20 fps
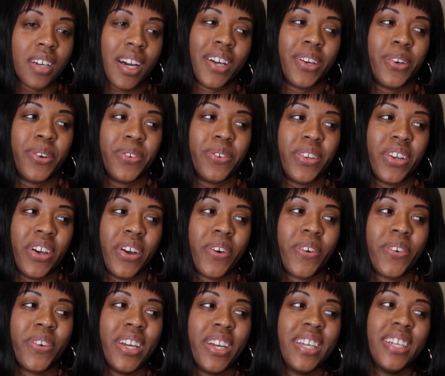I don't
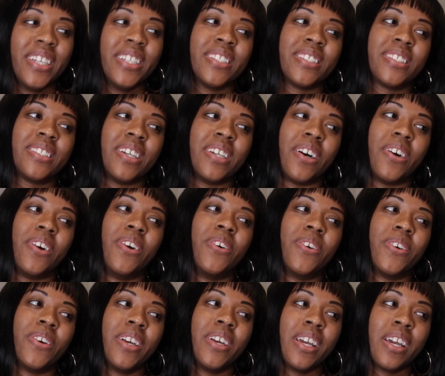know. So
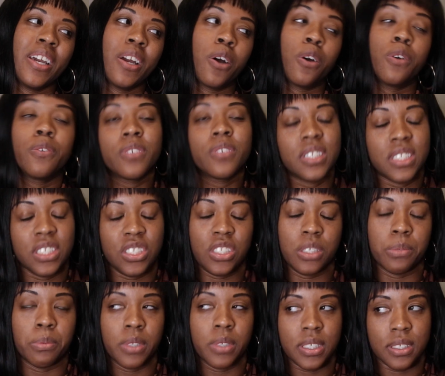hopefully
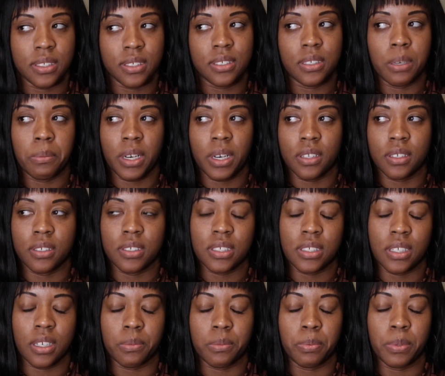she brings some other
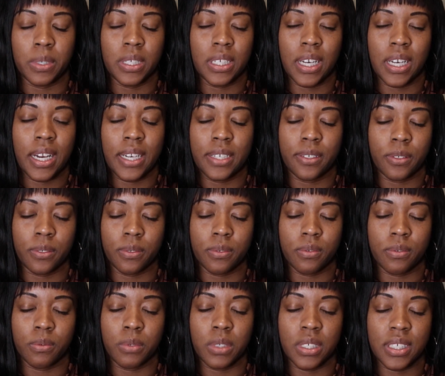stuff, but I don't
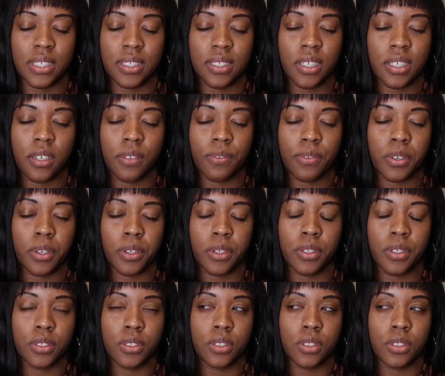really see it for her.